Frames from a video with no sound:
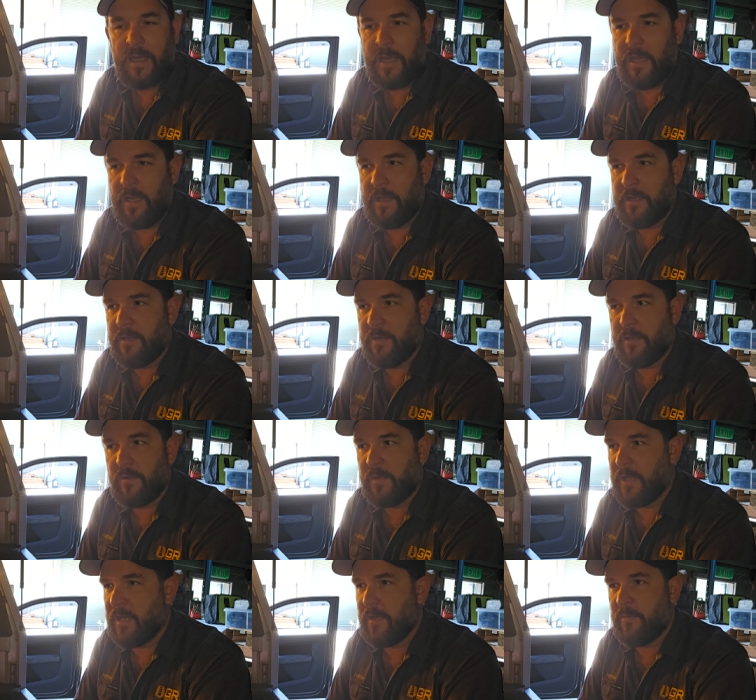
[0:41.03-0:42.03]
and I
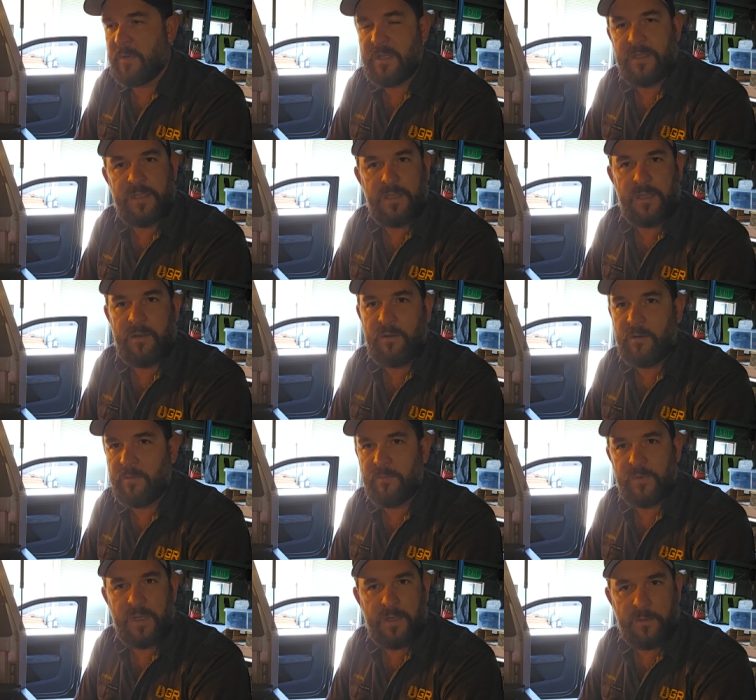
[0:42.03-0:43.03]
look at it once a year or
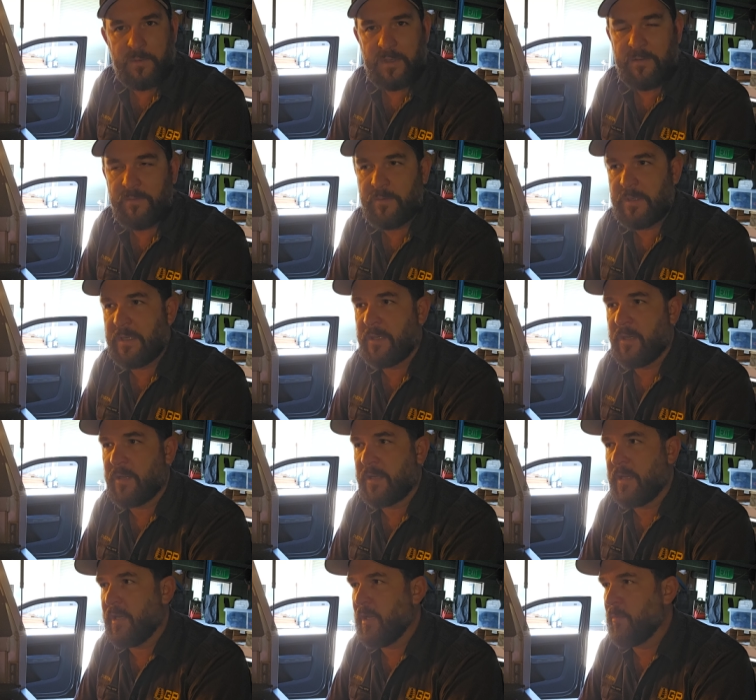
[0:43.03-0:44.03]
you know whenever we
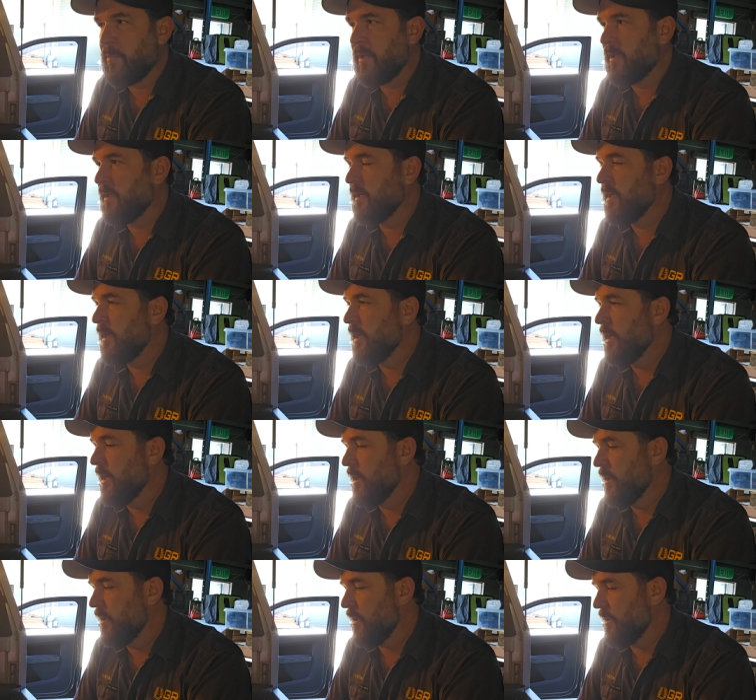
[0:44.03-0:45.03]
go camping
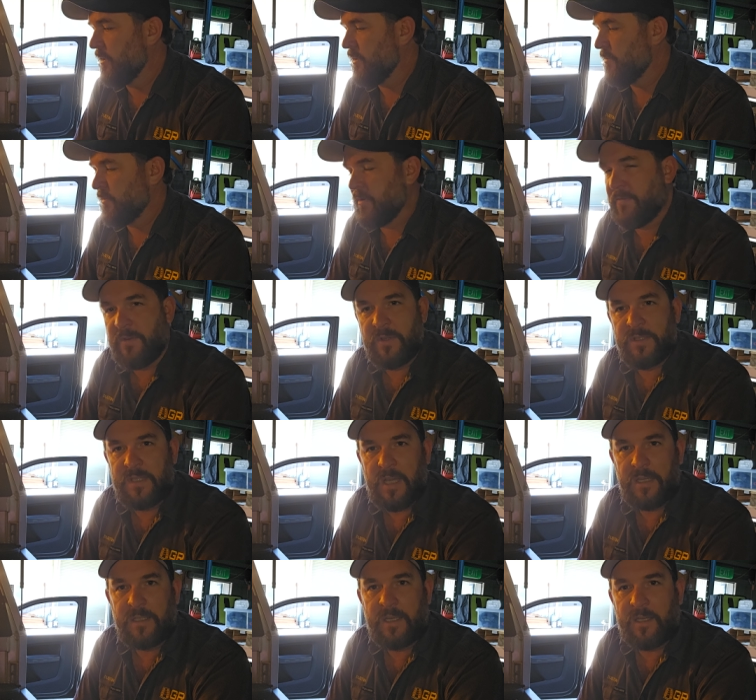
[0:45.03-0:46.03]
I use my first
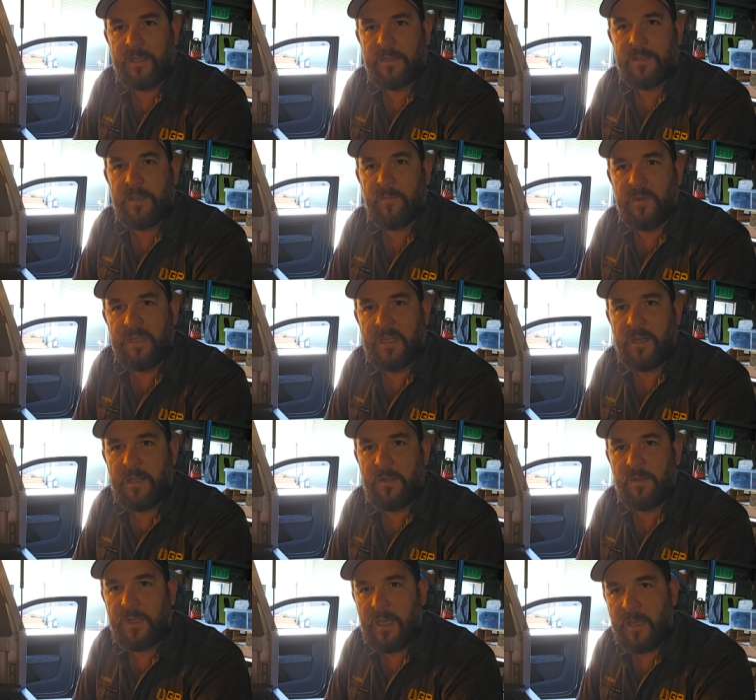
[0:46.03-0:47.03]
aid kit as something that I
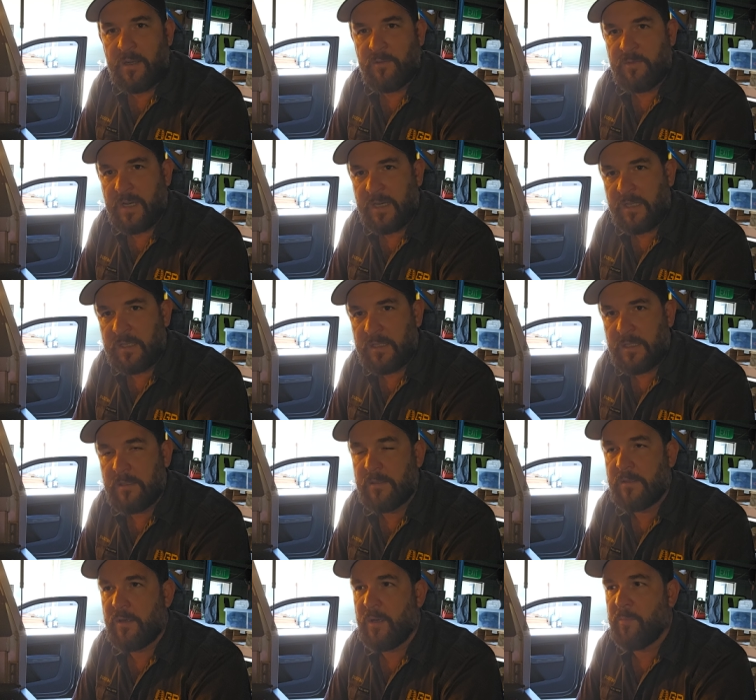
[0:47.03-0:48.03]
look at regularly
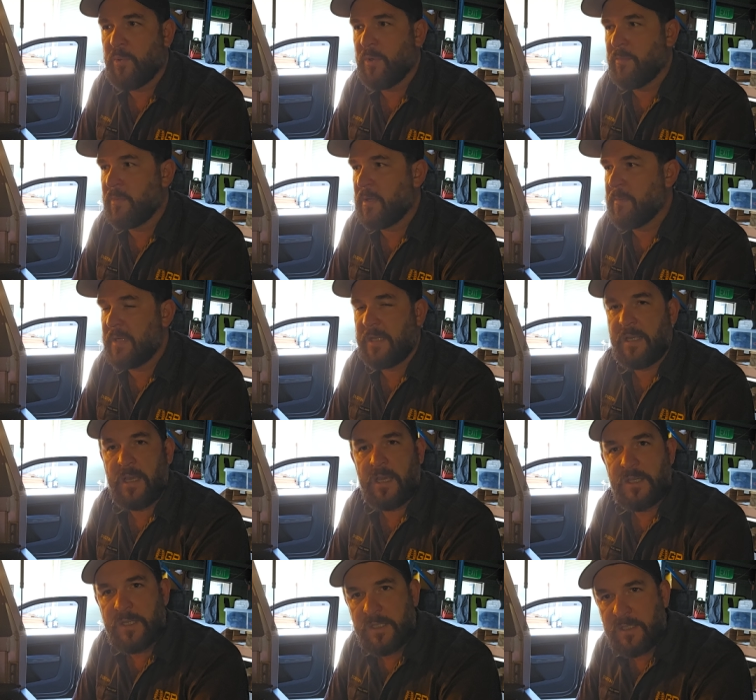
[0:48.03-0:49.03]
I put my
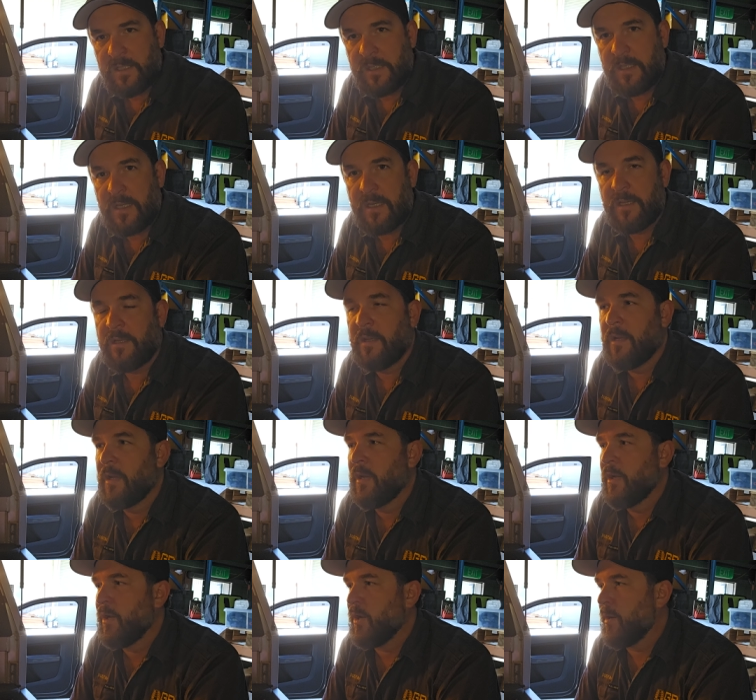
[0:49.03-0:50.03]
medications in there
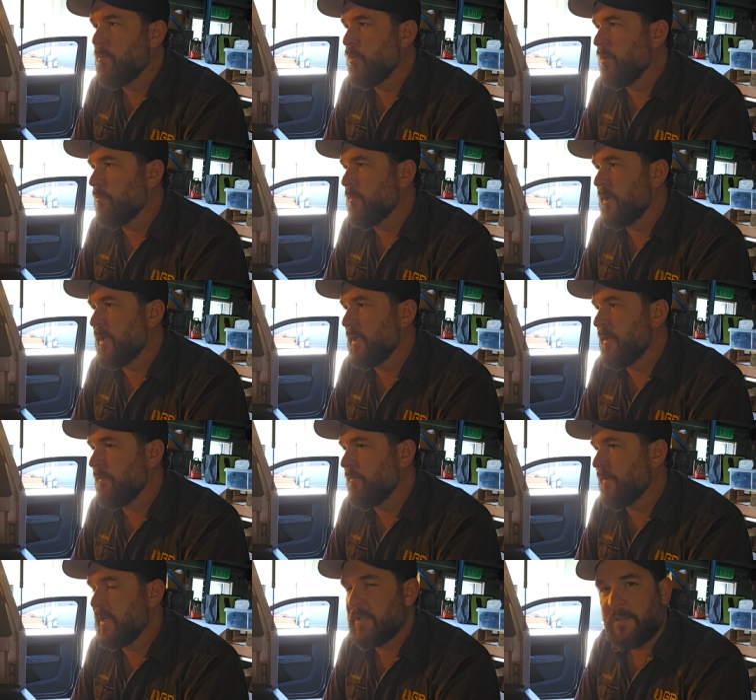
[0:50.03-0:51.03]
I put my
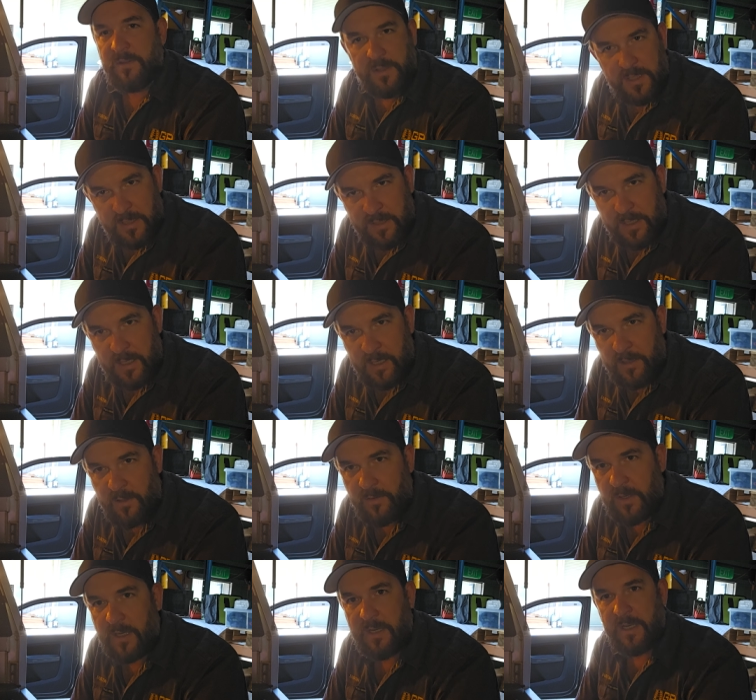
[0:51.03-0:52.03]
Ventolin in there
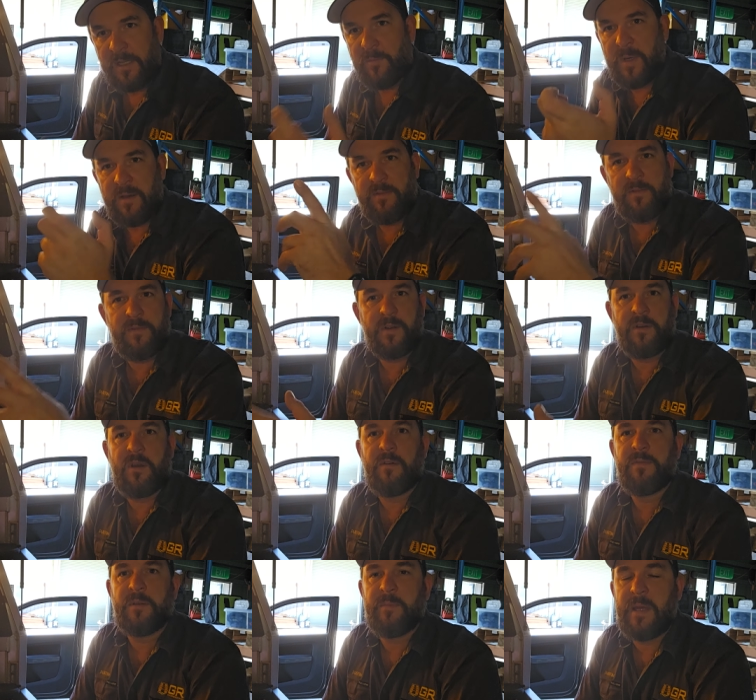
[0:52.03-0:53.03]
not that I need a puffer very
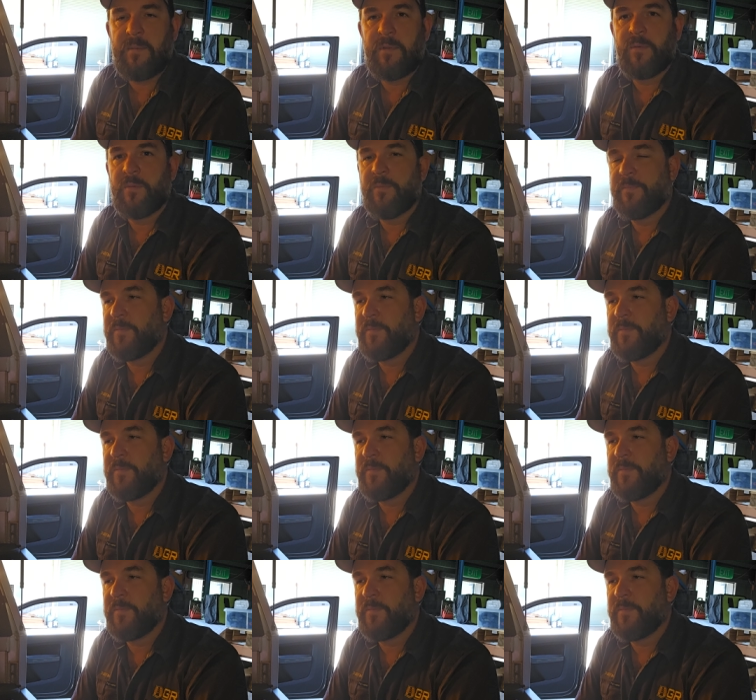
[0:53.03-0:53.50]
often maybe you